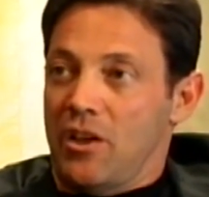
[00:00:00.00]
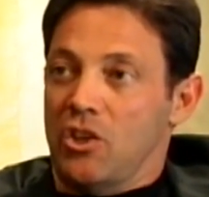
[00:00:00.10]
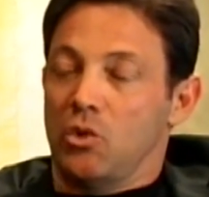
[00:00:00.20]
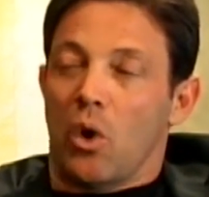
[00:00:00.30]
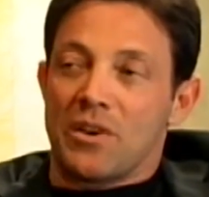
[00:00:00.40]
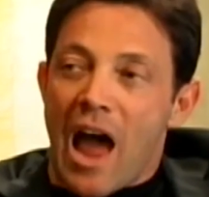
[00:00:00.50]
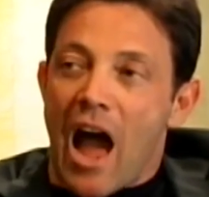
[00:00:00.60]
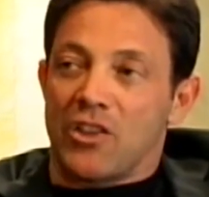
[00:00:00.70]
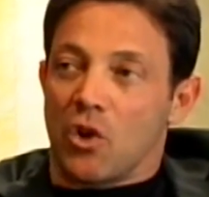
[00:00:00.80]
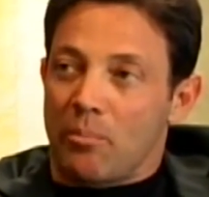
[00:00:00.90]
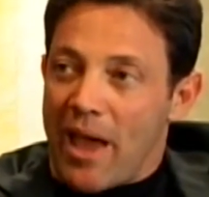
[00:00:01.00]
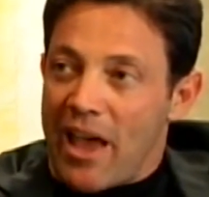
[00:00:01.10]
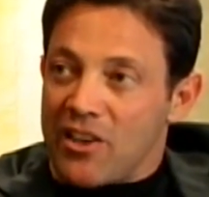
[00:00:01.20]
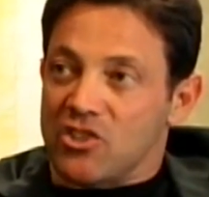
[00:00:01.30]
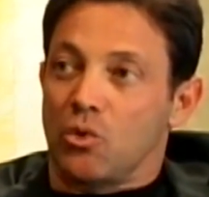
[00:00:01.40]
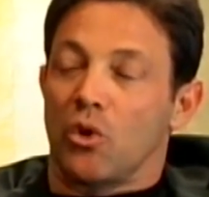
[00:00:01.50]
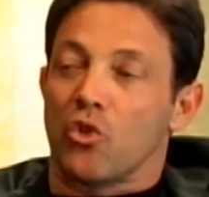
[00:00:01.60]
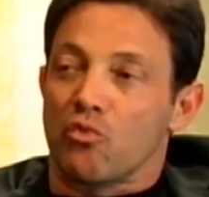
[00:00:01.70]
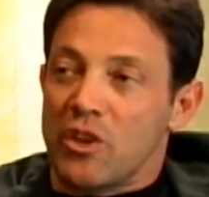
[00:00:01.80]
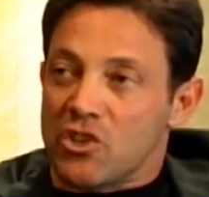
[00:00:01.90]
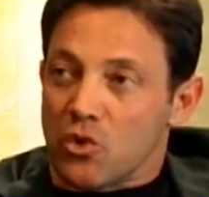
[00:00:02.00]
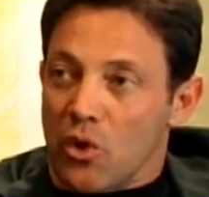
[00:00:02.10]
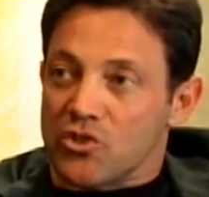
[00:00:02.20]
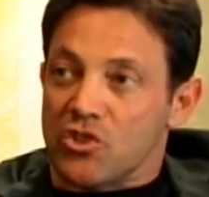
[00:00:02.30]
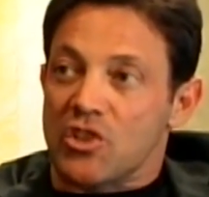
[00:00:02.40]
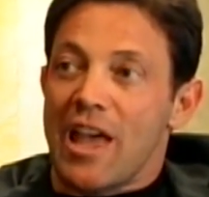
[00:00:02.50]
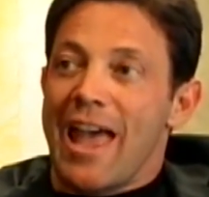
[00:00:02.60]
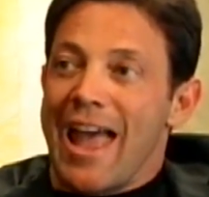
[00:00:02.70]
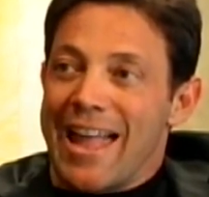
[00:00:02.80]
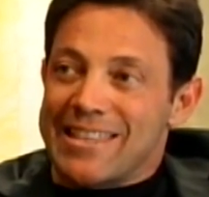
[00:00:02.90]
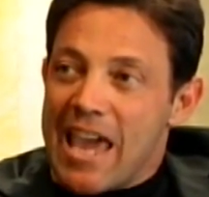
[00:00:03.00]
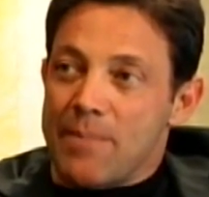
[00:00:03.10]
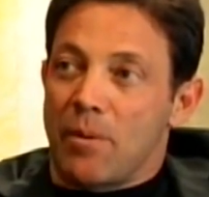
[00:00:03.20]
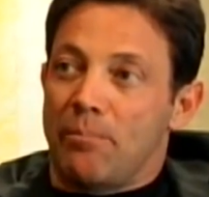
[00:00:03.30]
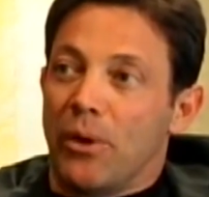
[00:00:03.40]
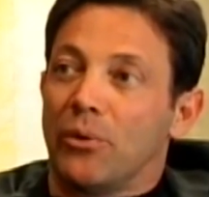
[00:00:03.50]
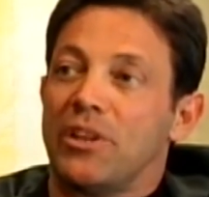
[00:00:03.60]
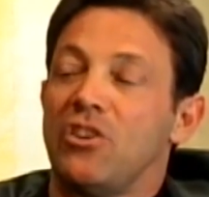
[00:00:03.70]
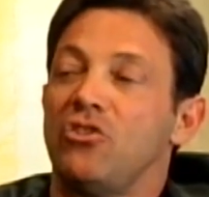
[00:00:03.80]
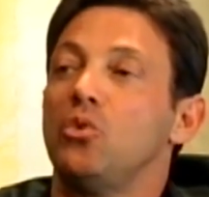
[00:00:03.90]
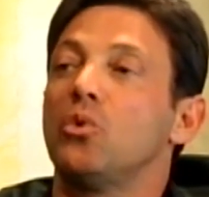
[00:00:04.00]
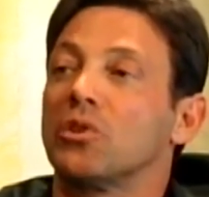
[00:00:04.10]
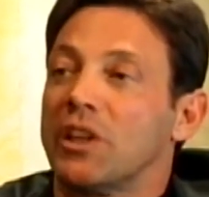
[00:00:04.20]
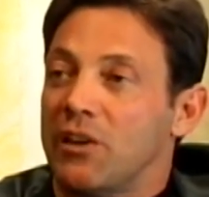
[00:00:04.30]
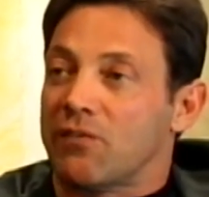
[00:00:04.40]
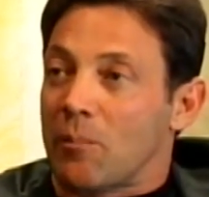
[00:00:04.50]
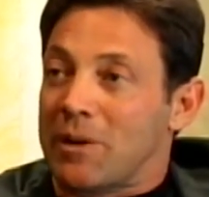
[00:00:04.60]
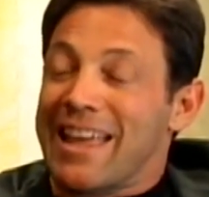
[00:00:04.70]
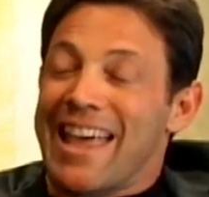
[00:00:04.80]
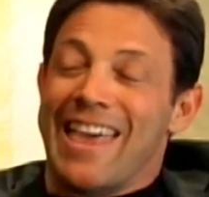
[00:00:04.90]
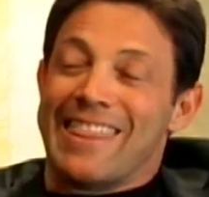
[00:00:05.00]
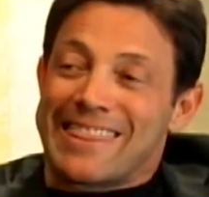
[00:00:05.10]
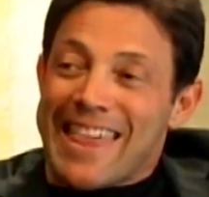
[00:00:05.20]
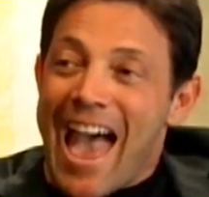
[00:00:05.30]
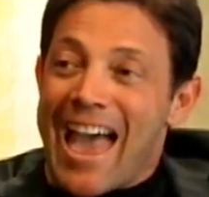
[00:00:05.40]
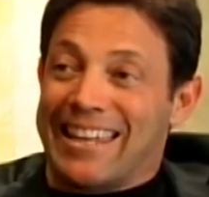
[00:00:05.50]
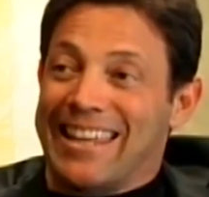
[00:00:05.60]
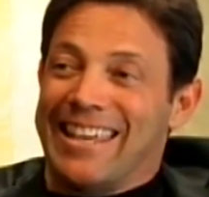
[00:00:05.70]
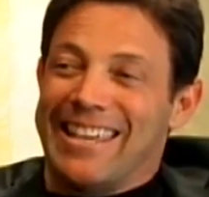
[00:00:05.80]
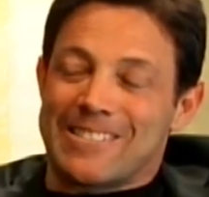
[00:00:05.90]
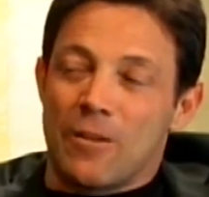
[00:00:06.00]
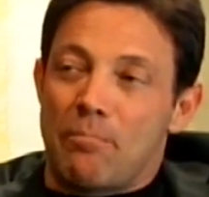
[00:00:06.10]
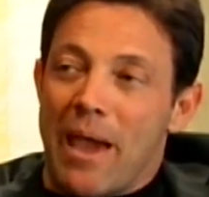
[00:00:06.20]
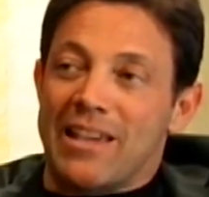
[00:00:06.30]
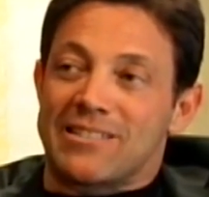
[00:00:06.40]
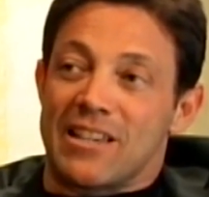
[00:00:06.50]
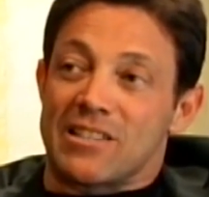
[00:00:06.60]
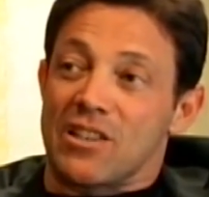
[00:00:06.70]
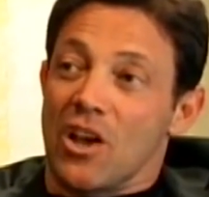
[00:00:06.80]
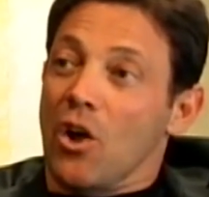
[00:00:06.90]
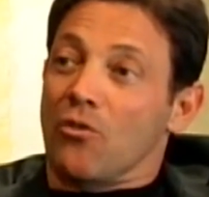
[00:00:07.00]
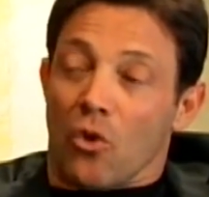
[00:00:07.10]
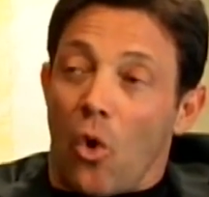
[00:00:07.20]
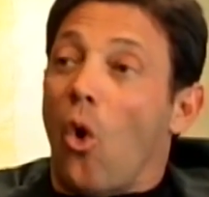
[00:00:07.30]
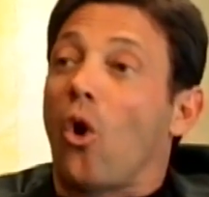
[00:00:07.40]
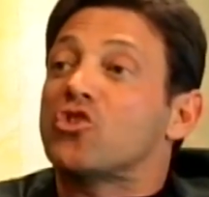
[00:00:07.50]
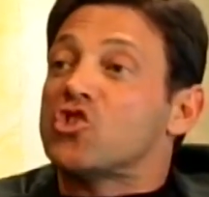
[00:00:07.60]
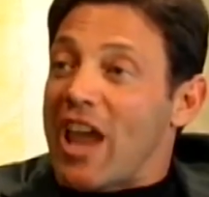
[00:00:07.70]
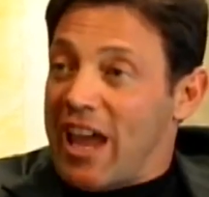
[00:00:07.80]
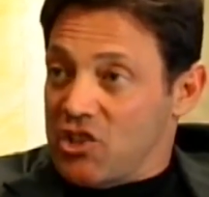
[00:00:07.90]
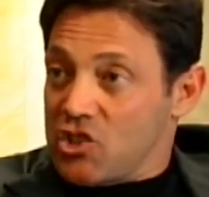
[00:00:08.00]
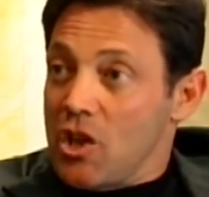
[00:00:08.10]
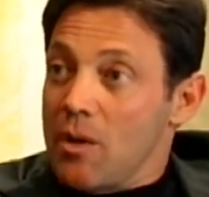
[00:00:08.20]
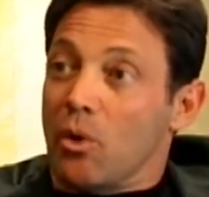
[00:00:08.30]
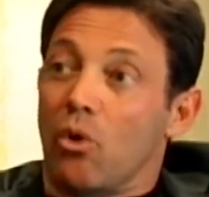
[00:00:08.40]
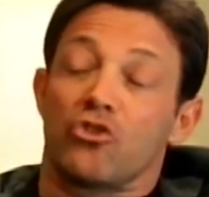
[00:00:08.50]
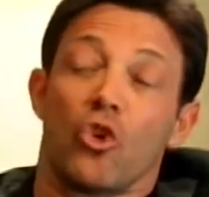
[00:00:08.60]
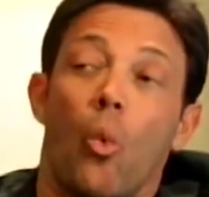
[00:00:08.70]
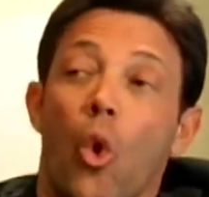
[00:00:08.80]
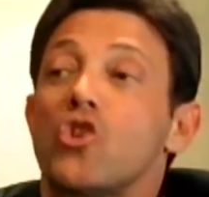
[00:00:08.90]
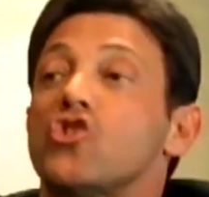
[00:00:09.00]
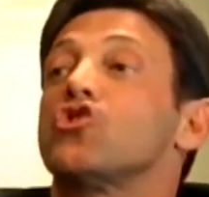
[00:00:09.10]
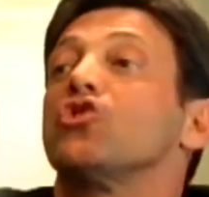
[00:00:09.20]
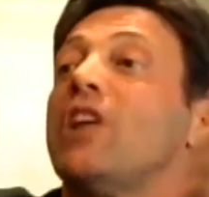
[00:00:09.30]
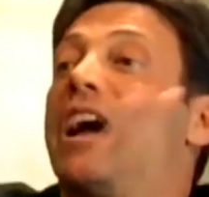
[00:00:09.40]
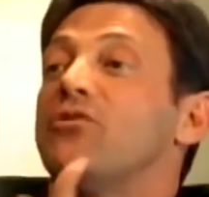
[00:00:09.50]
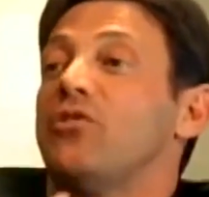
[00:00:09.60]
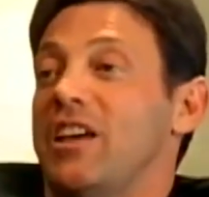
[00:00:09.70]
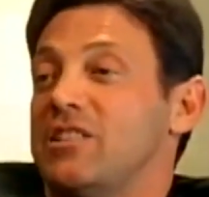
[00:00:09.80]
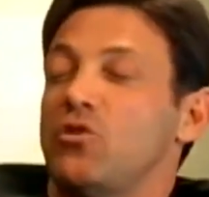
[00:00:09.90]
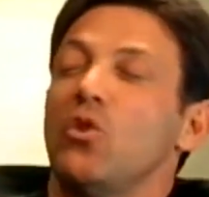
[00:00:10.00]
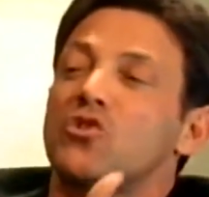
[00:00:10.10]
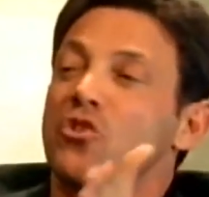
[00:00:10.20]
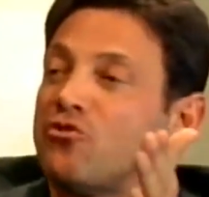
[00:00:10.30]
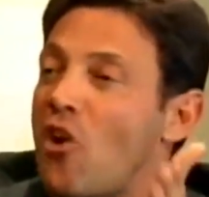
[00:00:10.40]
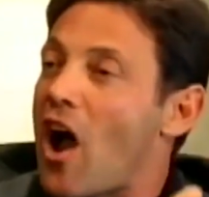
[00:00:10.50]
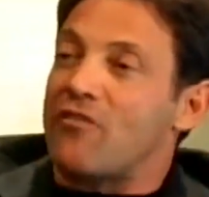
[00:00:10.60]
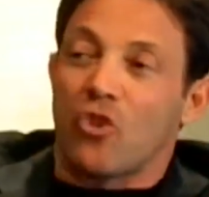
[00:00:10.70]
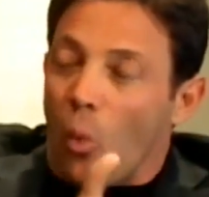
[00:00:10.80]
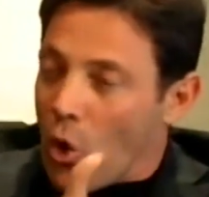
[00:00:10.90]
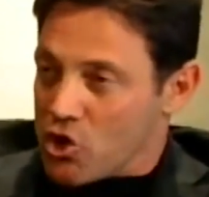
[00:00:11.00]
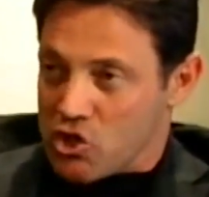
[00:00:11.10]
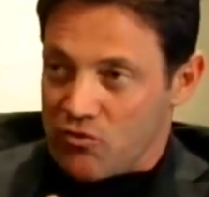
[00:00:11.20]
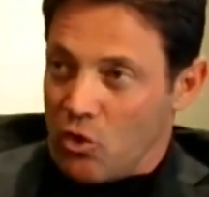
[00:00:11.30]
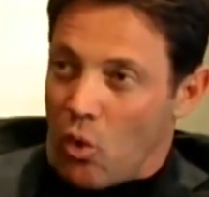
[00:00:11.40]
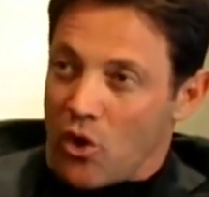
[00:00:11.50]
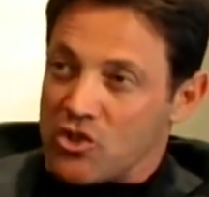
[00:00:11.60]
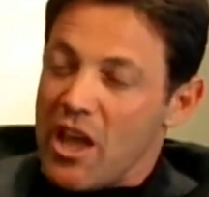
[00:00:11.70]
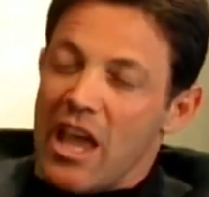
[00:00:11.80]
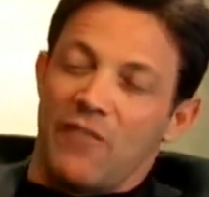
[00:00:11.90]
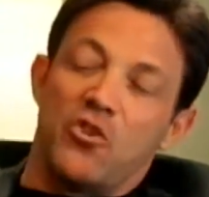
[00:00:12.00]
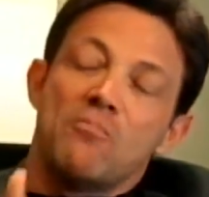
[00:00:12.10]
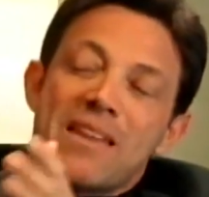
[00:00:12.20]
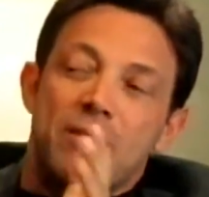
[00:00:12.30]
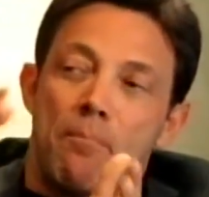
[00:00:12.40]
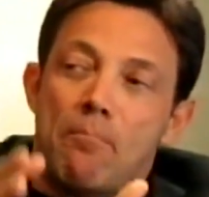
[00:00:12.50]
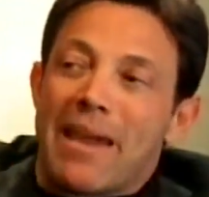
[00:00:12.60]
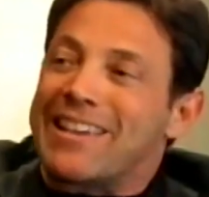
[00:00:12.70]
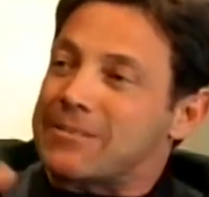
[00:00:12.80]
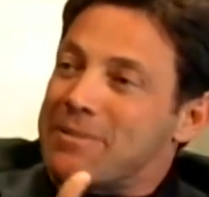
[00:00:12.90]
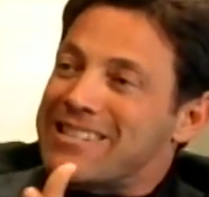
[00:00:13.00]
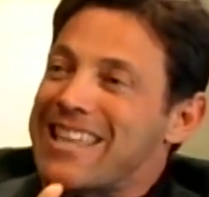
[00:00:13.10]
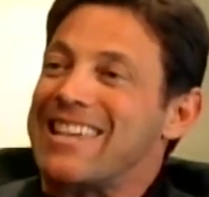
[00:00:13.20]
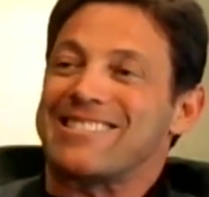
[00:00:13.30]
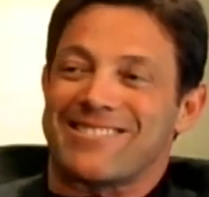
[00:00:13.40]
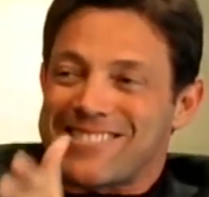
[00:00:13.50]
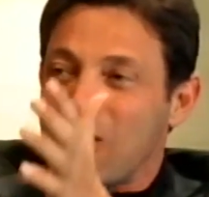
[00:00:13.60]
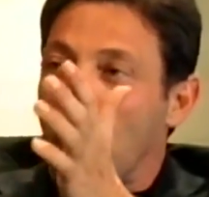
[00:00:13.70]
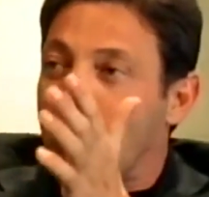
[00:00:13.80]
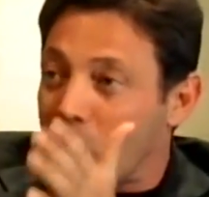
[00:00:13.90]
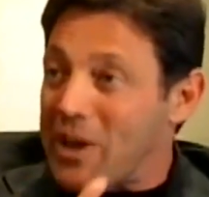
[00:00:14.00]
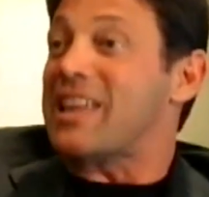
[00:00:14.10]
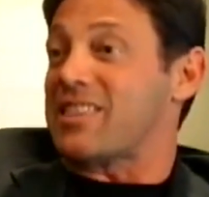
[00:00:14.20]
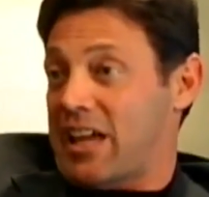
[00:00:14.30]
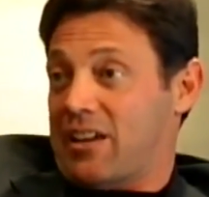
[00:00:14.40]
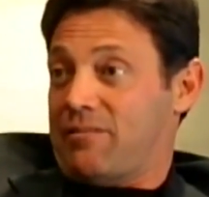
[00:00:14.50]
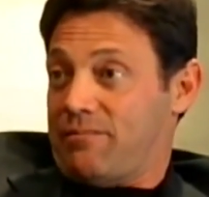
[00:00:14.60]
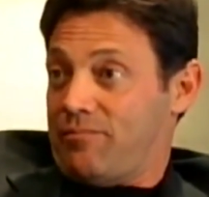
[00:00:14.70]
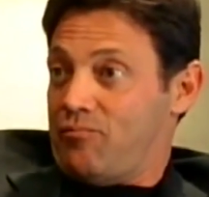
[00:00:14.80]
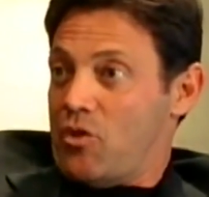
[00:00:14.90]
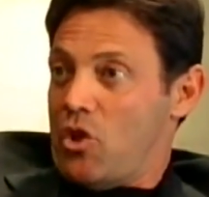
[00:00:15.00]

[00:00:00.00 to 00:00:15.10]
Mm. You are not your past. You are the resources and capabilities you glean from it. And that is the basis for all change. Because the worse your life is, if you've survived the worst of the worst, if you've made the biggest mistakes and are still breathing, yeah.